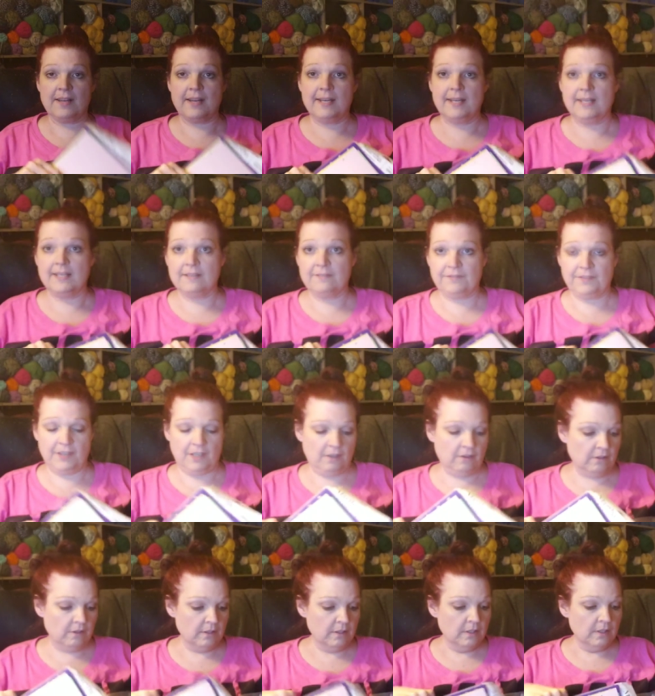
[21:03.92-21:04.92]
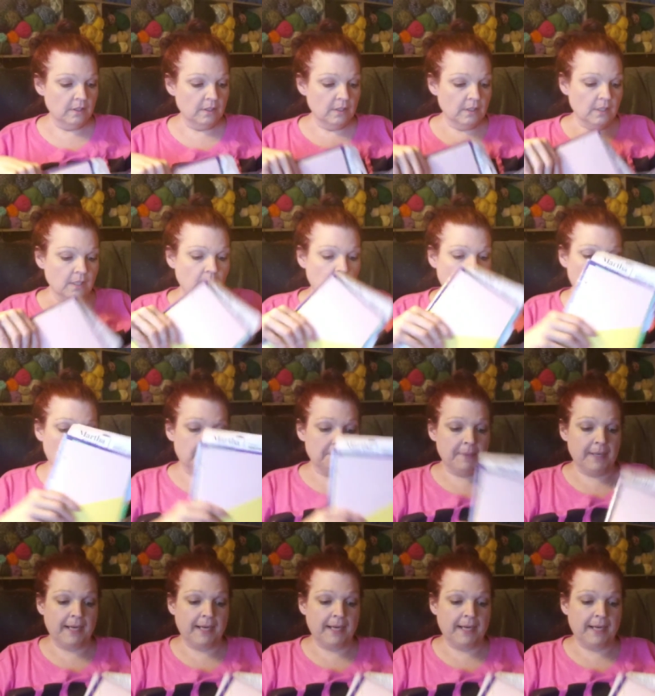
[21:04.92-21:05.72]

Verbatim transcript: I need to fill. Um,